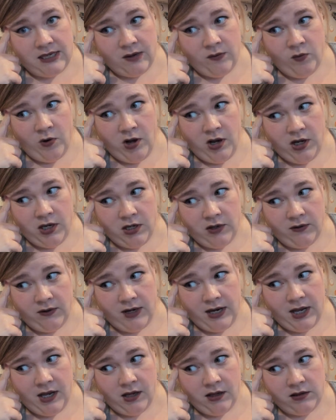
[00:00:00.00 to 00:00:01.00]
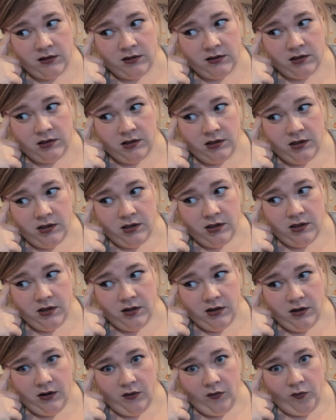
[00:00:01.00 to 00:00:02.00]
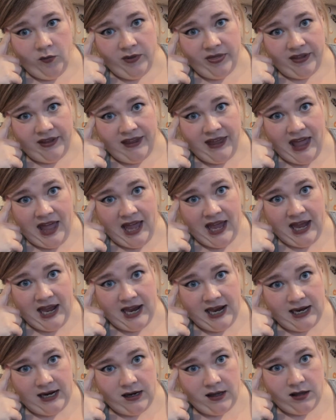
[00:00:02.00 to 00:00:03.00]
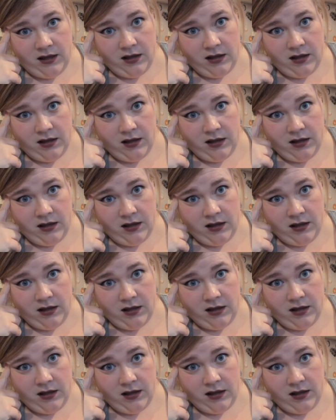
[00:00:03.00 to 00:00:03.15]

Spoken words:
I'm walking around with a cane.